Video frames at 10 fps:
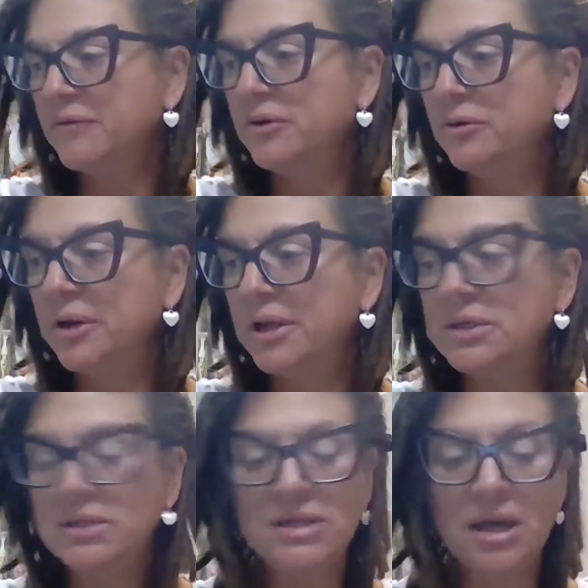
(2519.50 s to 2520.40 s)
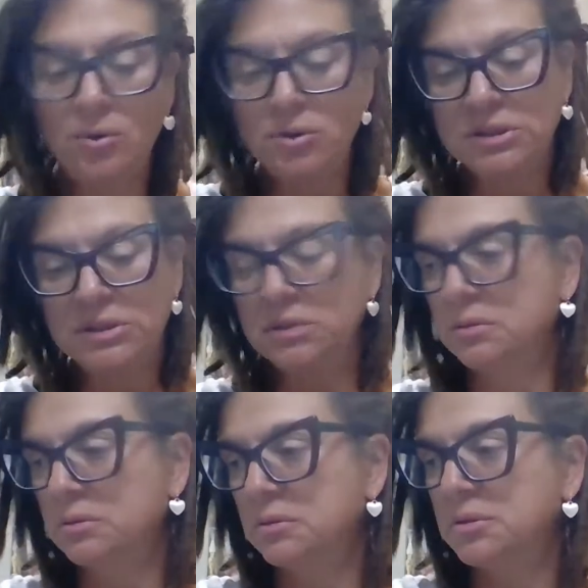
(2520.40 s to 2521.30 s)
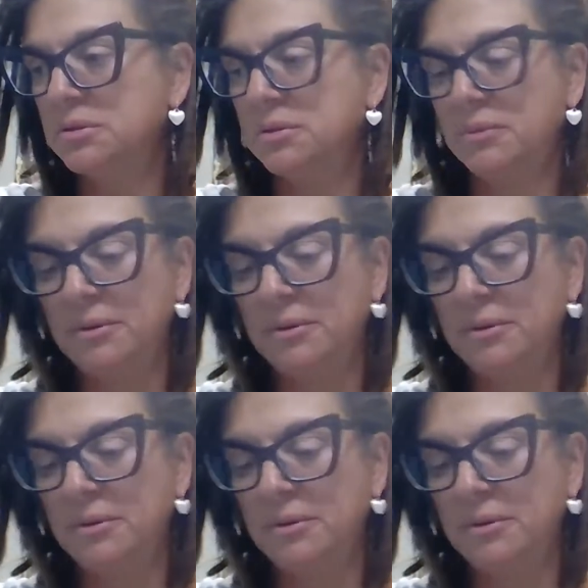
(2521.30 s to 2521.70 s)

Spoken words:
are in doubt, that,